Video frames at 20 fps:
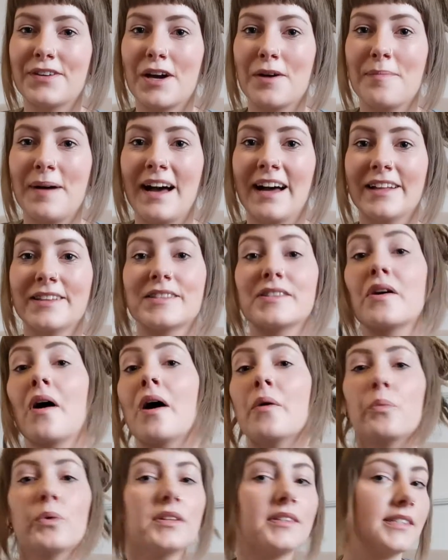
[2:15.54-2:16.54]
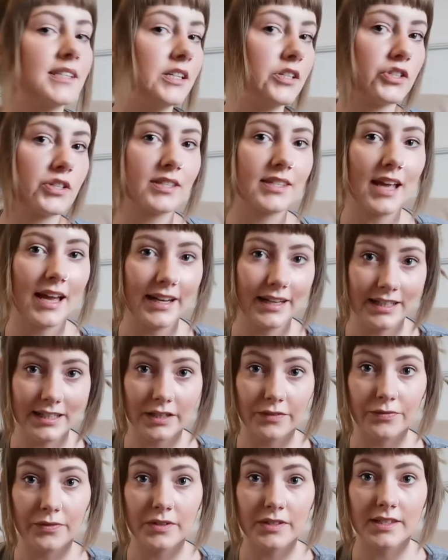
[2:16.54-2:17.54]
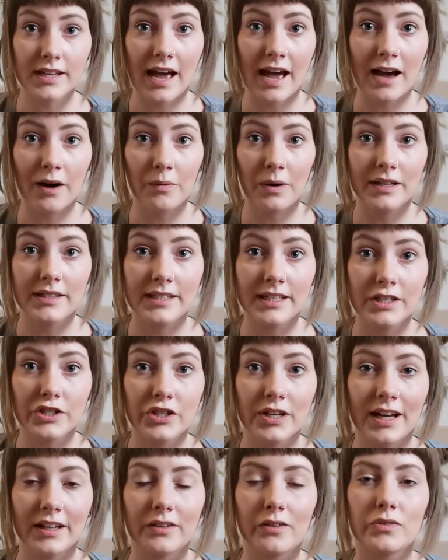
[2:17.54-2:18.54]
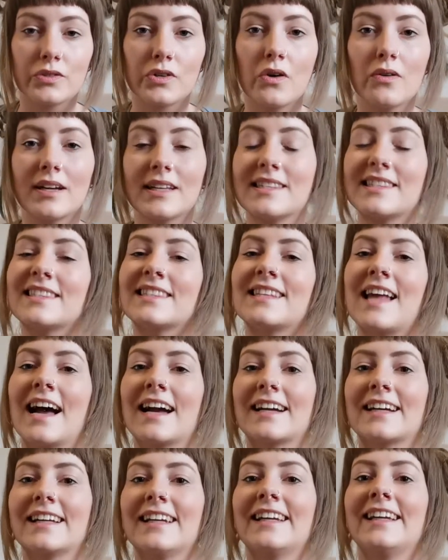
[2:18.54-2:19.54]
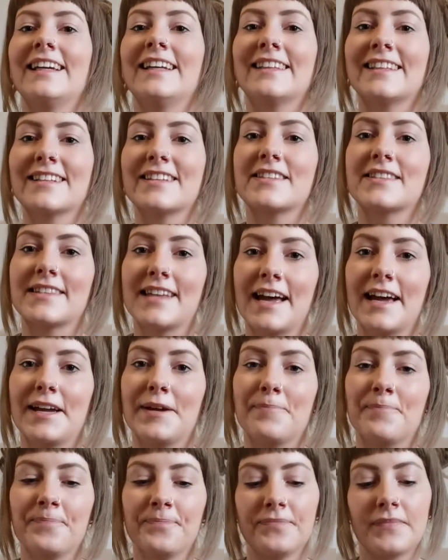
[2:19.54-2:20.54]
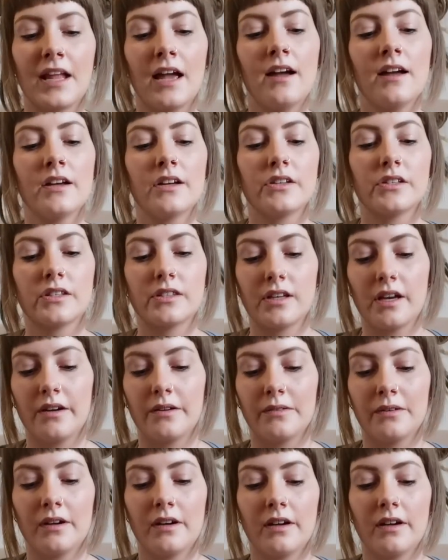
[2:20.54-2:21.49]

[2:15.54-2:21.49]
command. So I wouldn't teach this any different to how I teach an adult dog, exactly the same. So